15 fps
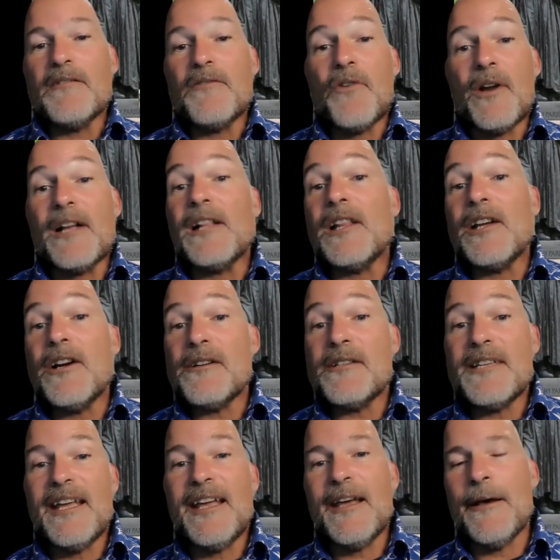it was very
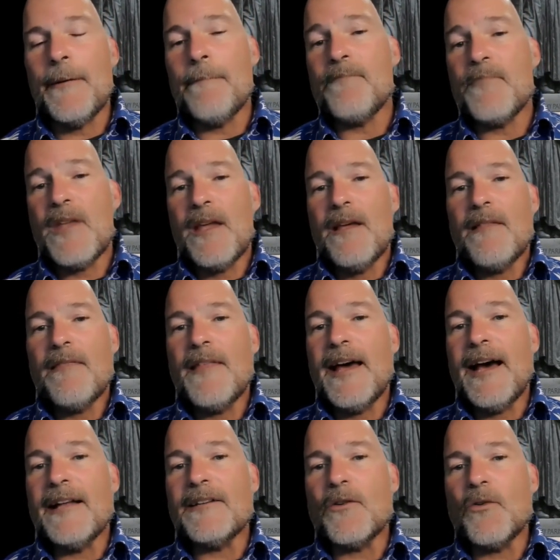clear to him
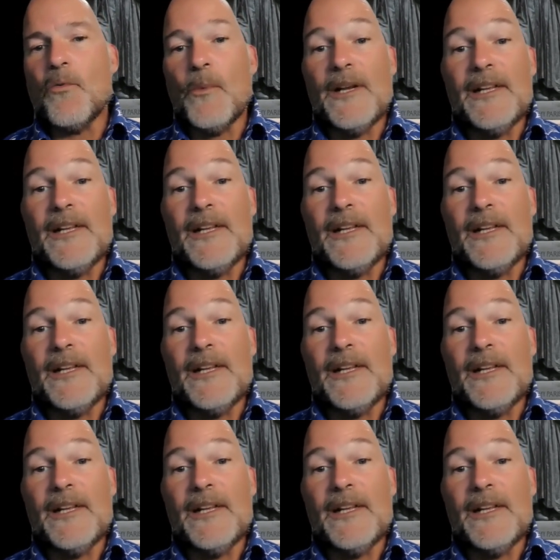that